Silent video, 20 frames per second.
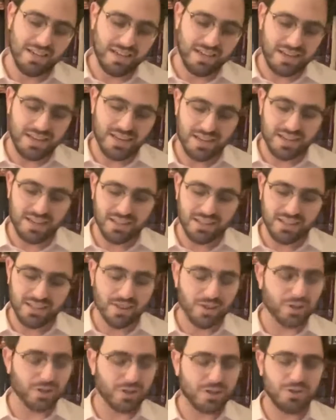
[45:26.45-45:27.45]
uh,
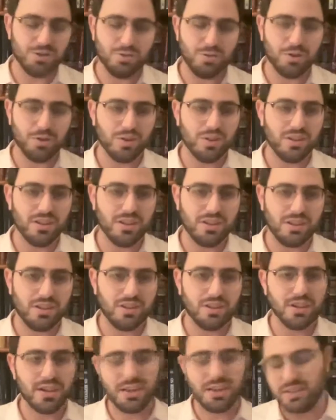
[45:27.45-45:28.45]
in our community
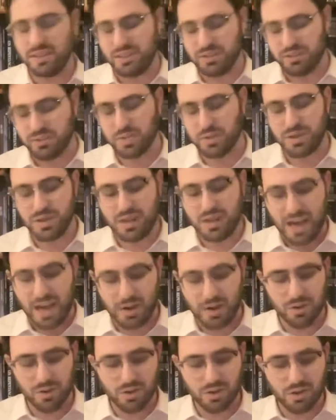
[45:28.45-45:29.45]
here and elsewhere,
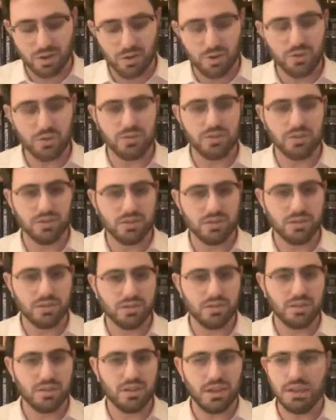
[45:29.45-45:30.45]
our goal
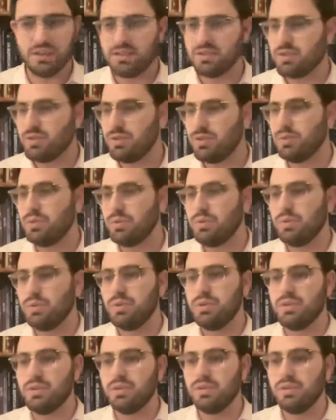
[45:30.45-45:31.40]
is to